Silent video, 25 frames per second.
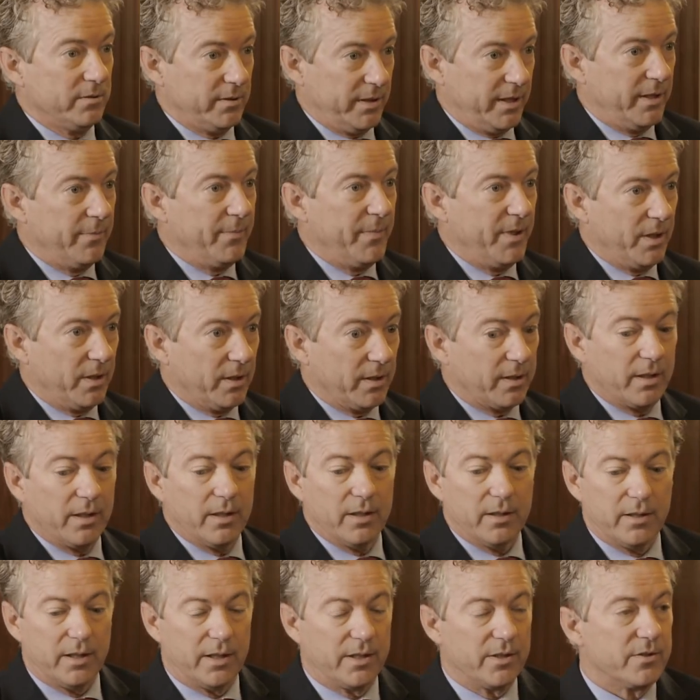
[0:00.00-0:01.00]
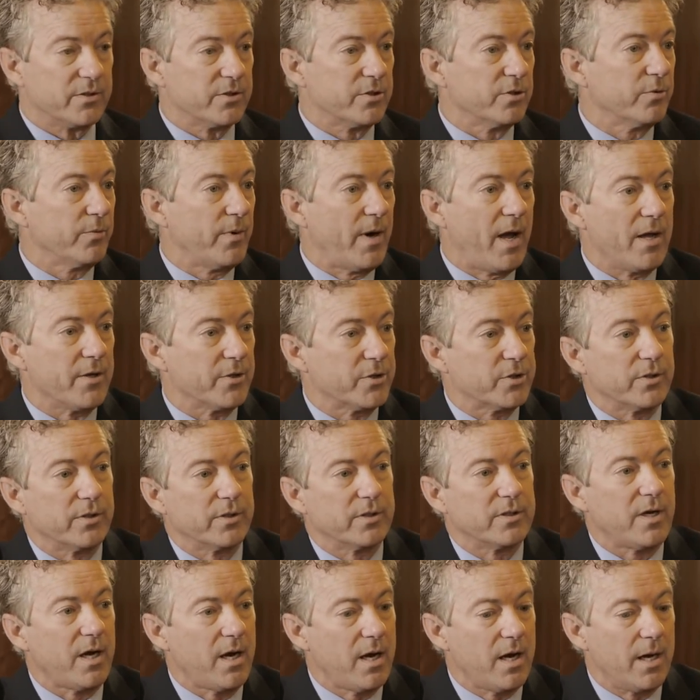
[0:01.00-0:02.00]
in America and still rise to the
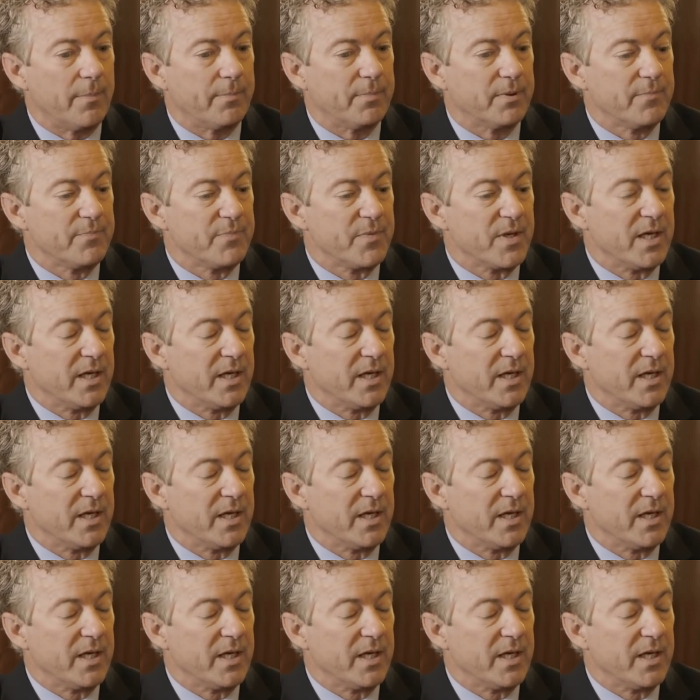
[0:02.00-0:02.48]
top.